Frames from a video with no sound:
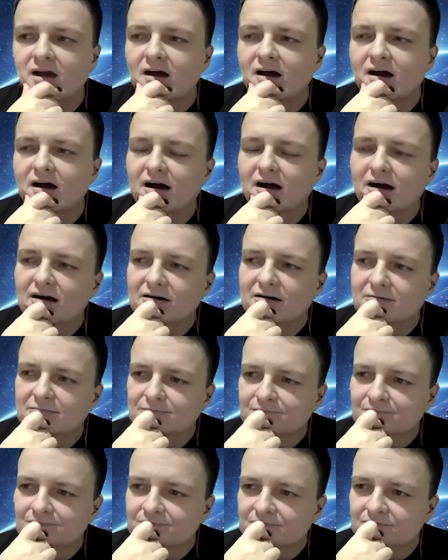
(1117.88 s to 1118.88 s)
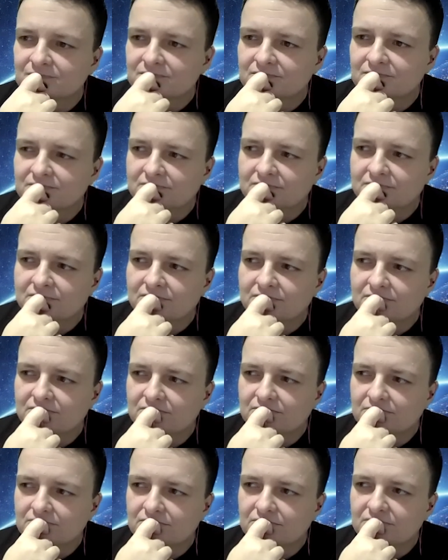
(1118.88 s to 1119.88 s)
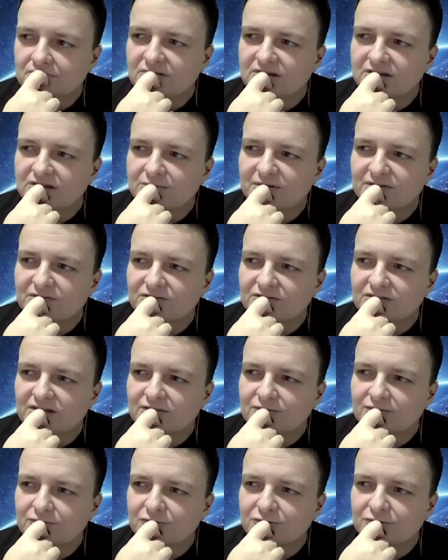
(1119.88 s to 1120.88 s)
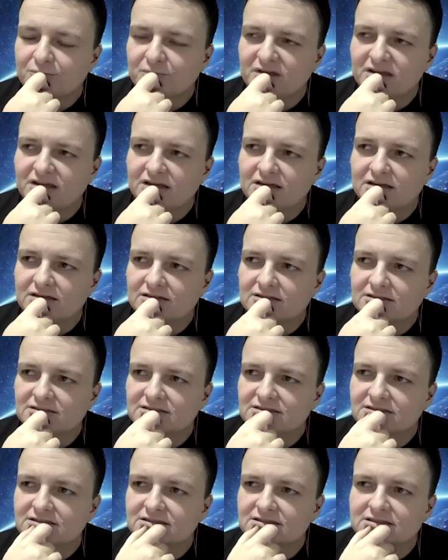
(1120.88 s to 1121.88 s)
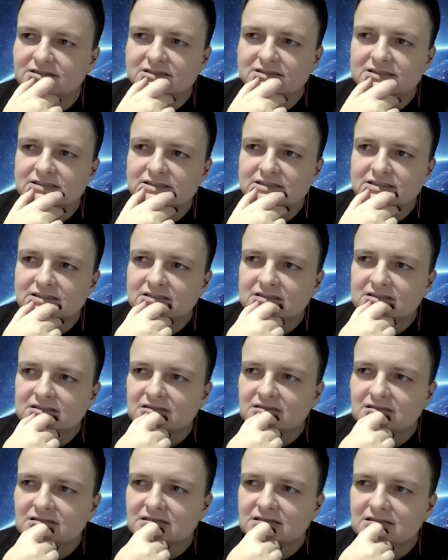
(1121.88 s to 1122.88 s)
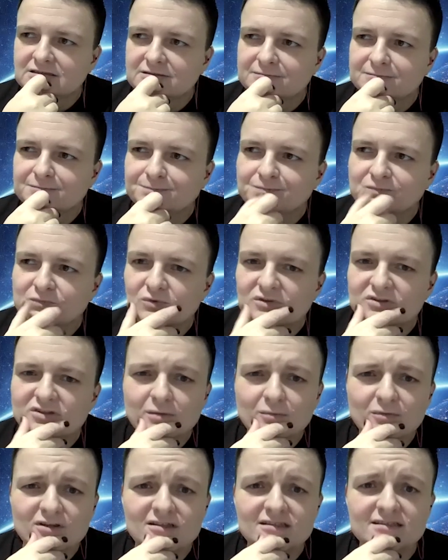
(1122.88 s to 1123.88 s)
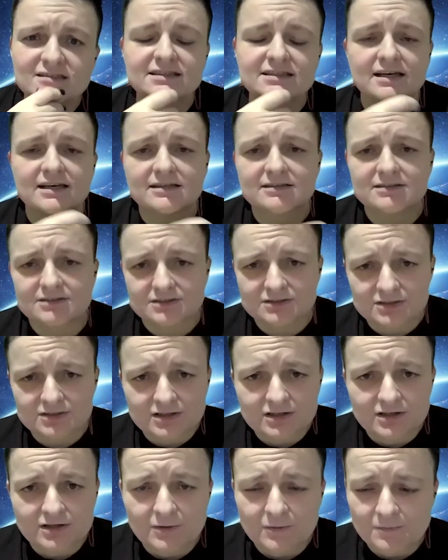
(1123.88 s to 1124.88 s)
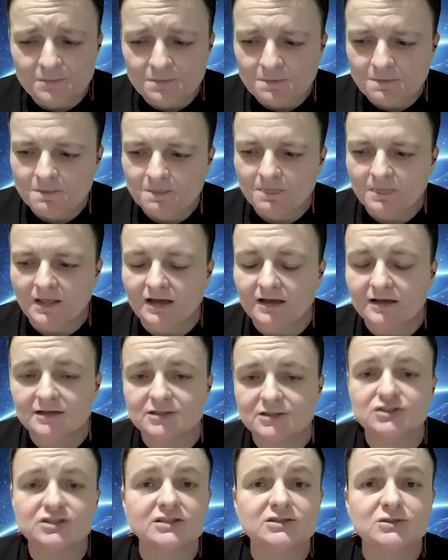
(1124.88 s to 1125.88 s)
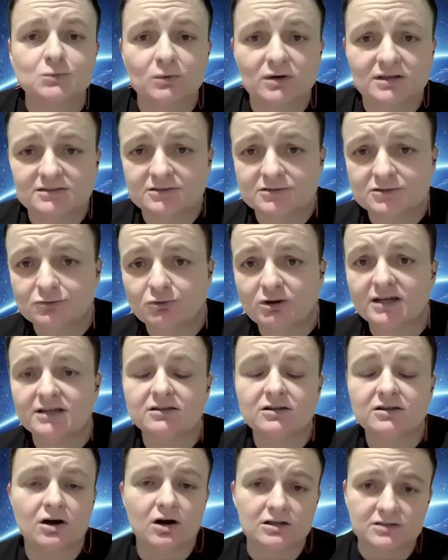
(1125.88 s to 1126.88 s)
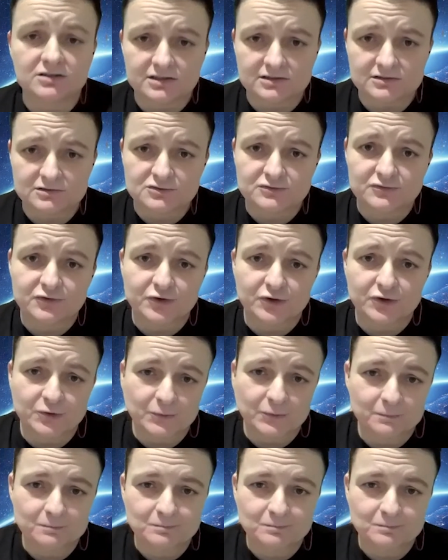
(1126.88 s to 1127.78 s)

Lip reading: Um, Let me understand. For me is when somebody says it just wasn't the right audience for you.